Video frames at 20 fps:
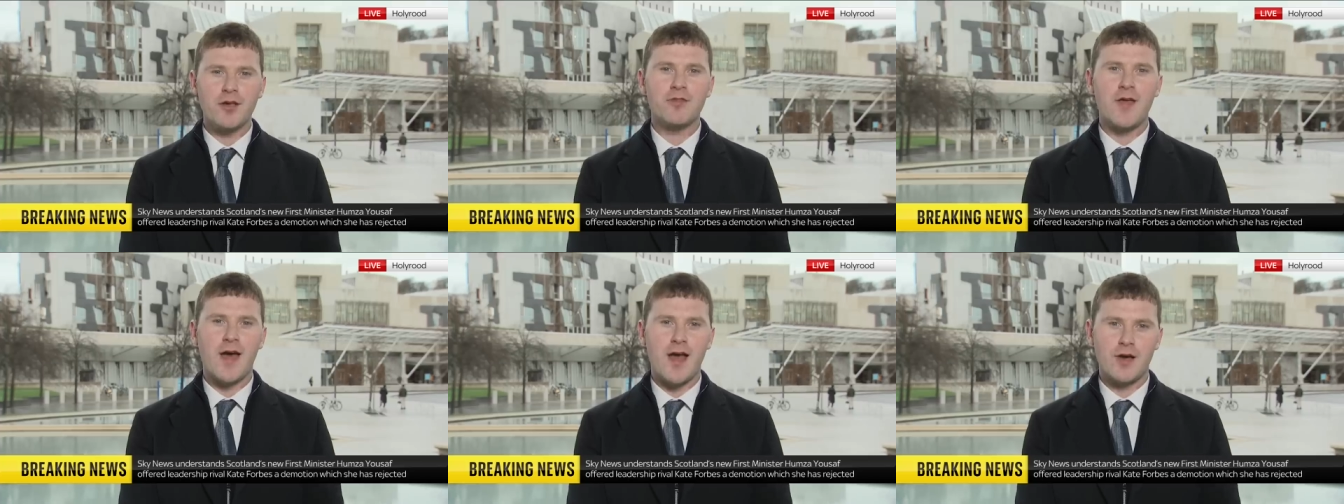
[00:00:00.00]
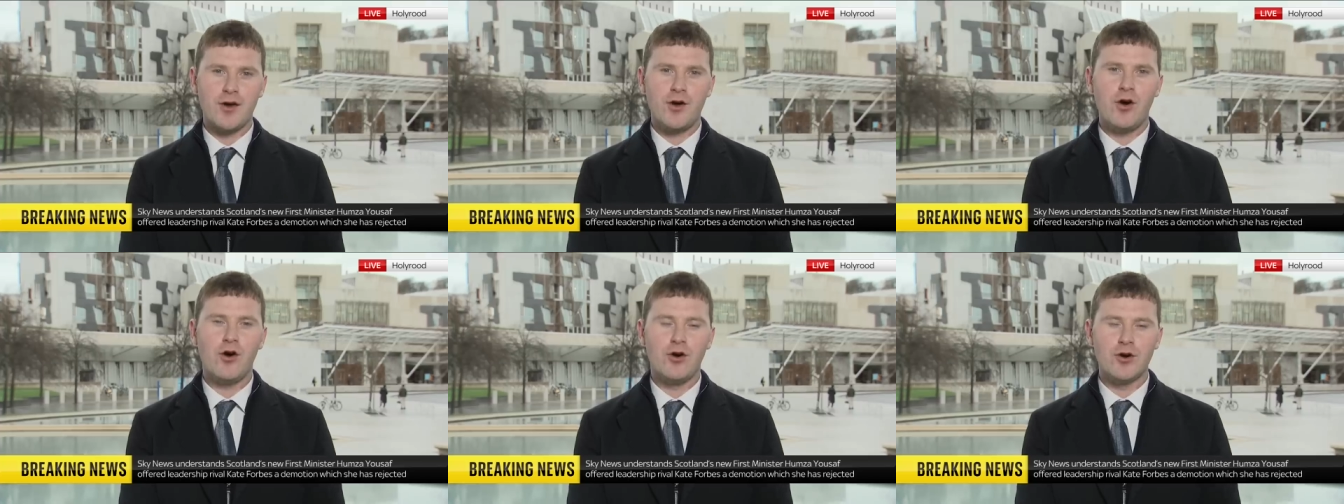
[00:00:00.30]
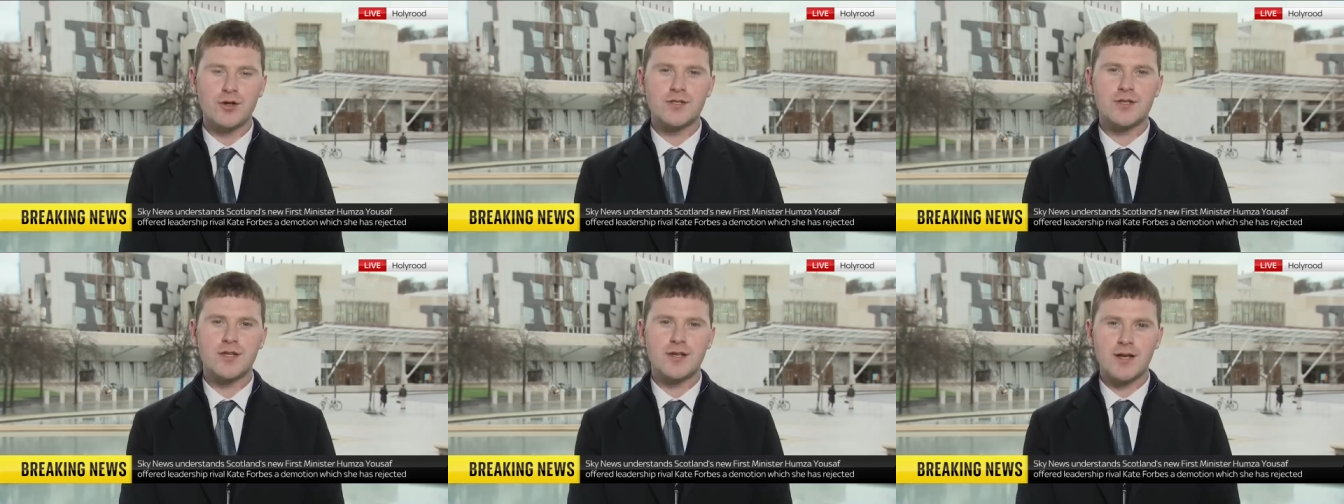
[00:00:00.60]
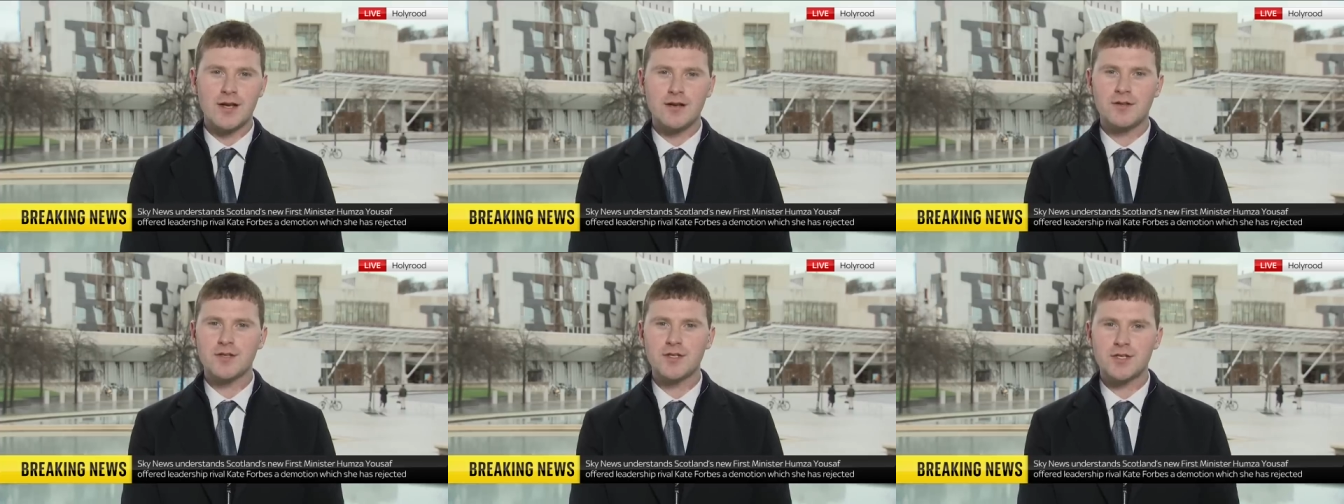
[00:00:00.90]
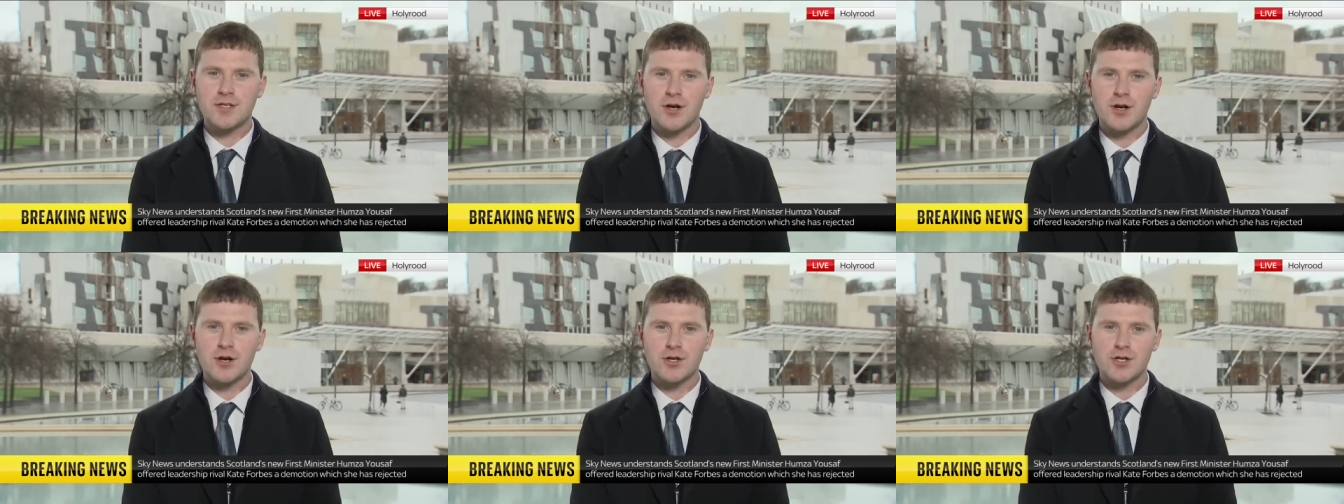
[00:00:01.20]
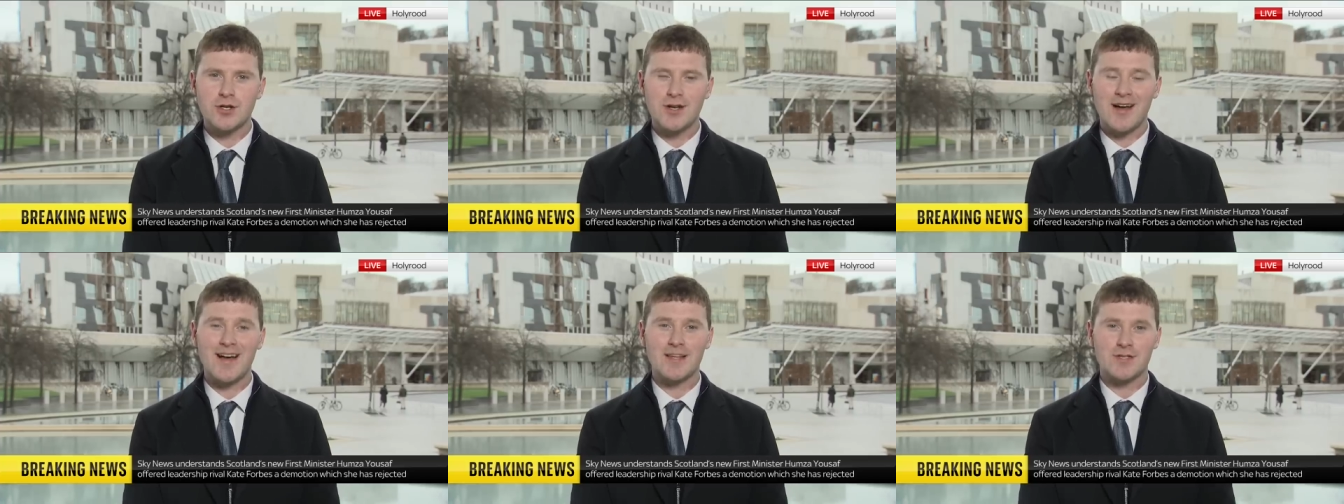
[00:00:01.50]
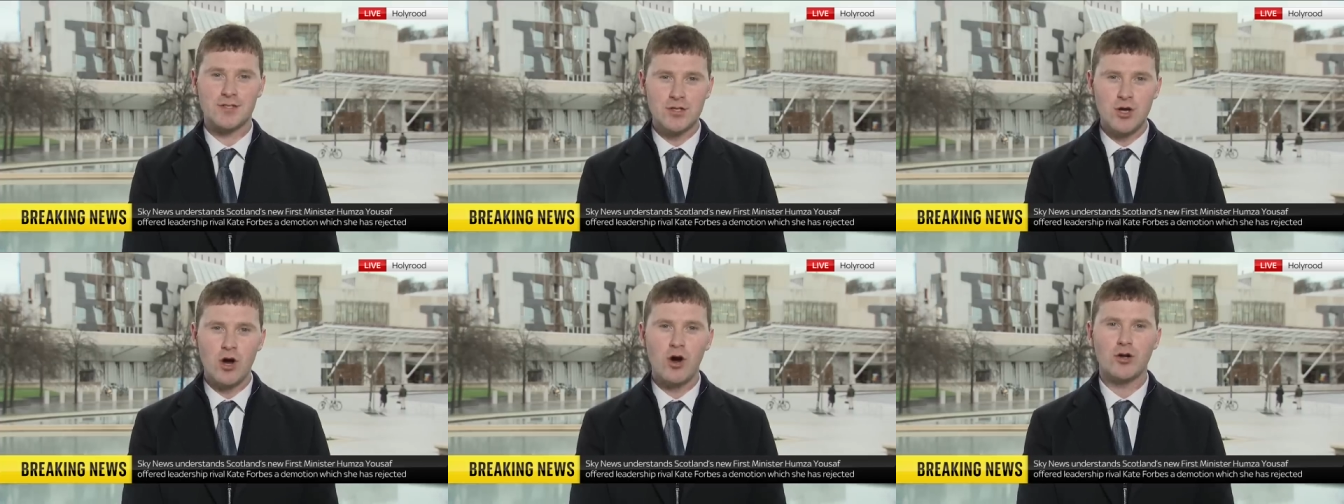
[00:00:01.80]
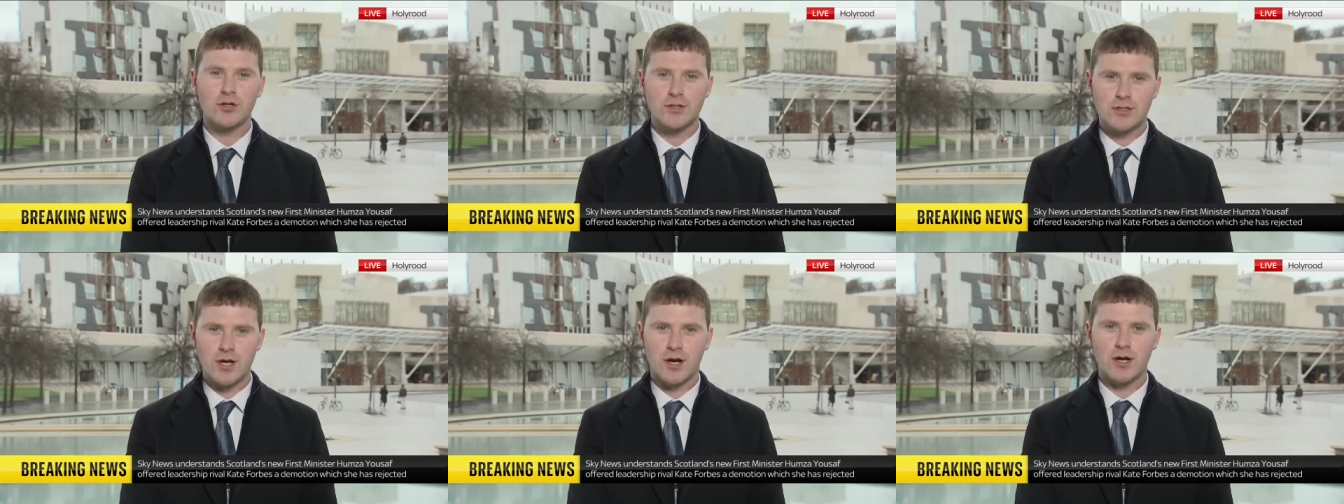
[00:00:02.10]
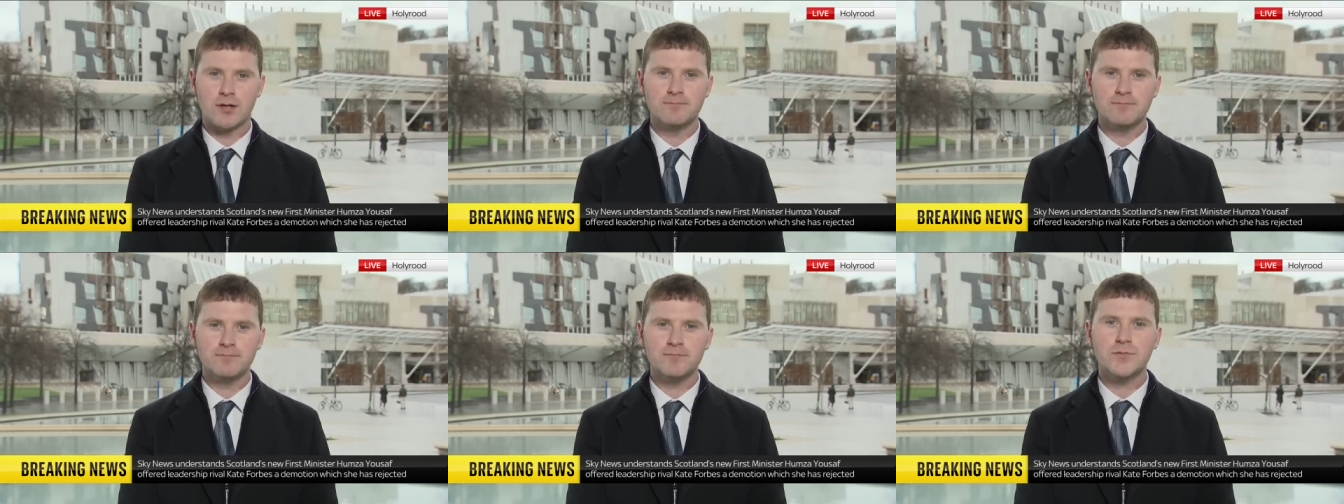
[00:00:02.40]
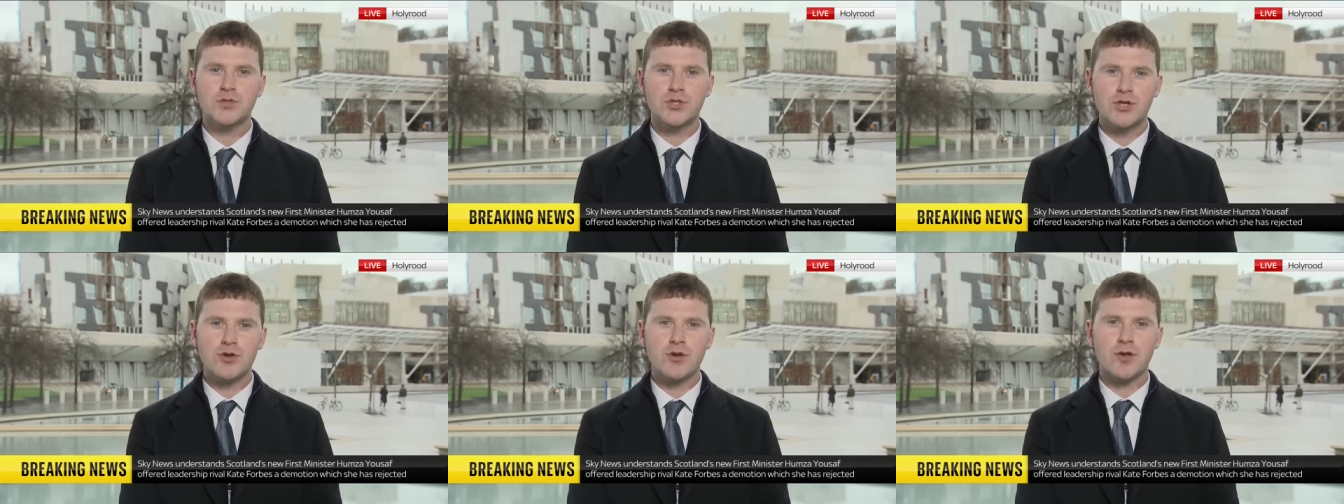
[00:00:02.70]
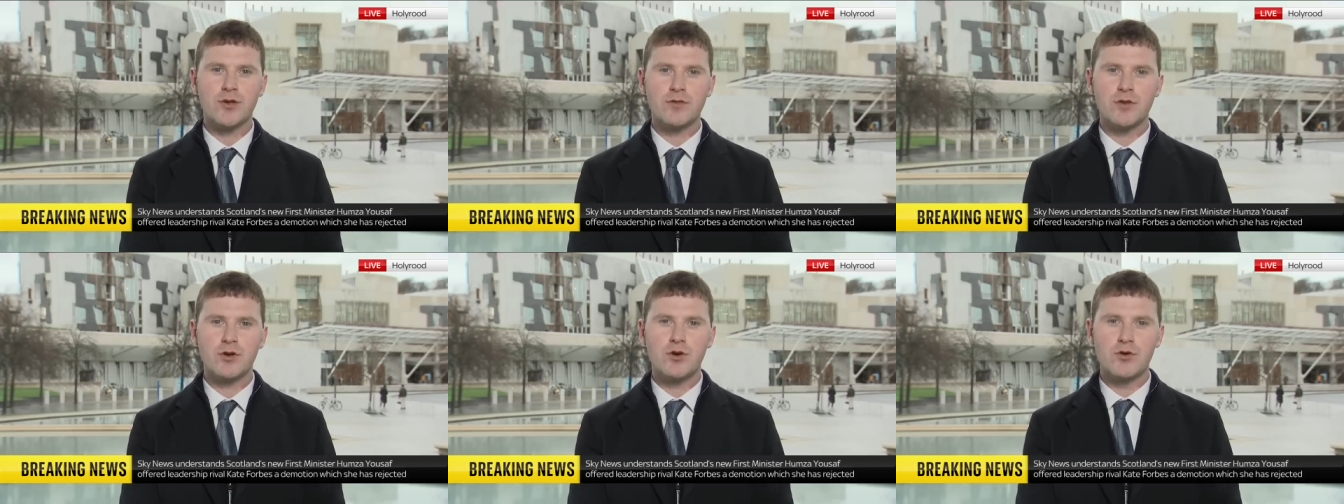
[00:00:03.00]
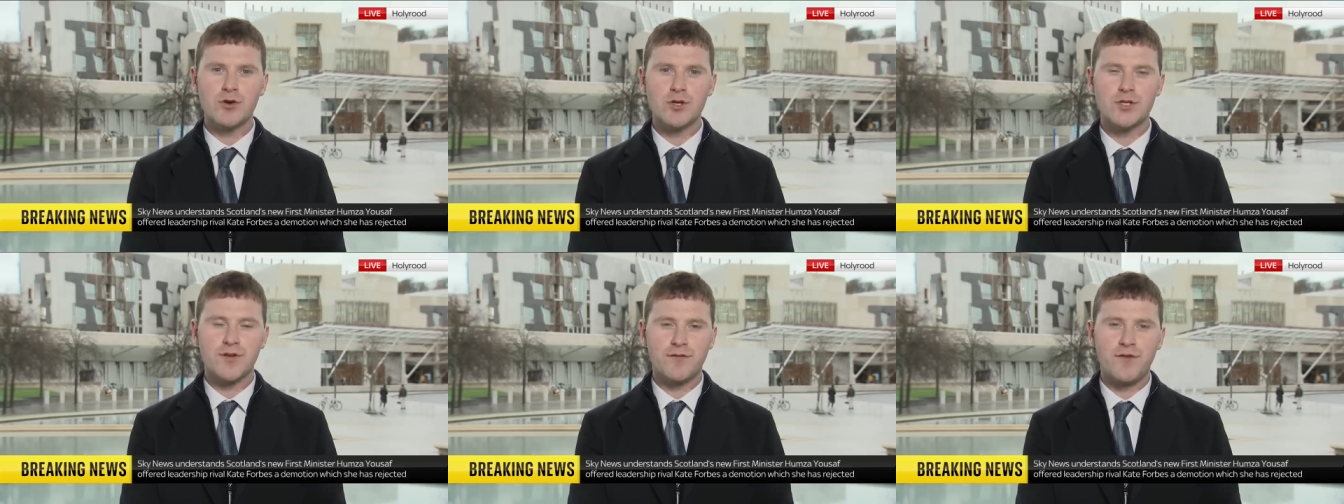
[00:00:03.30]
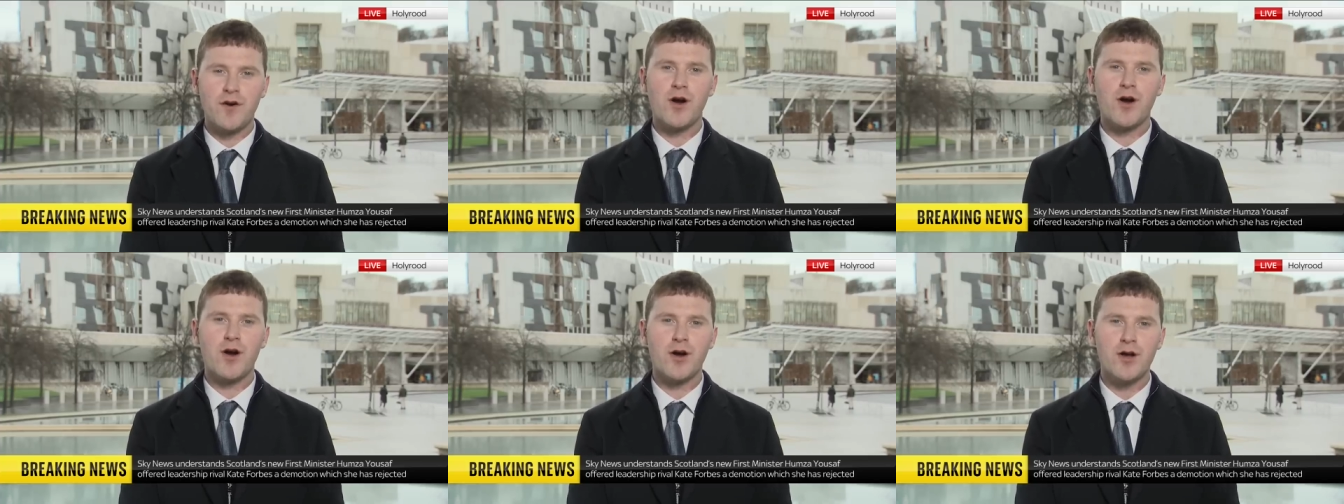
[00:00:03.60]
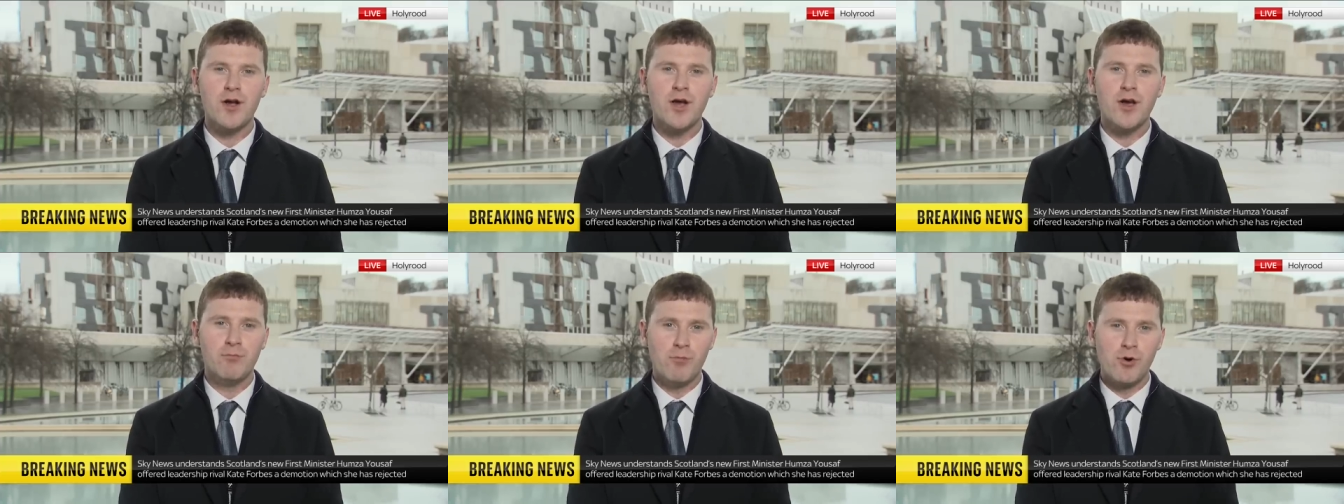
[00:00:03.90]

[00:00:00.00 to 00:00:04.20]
that cause that Nicola Sturgeon has not done during the course of her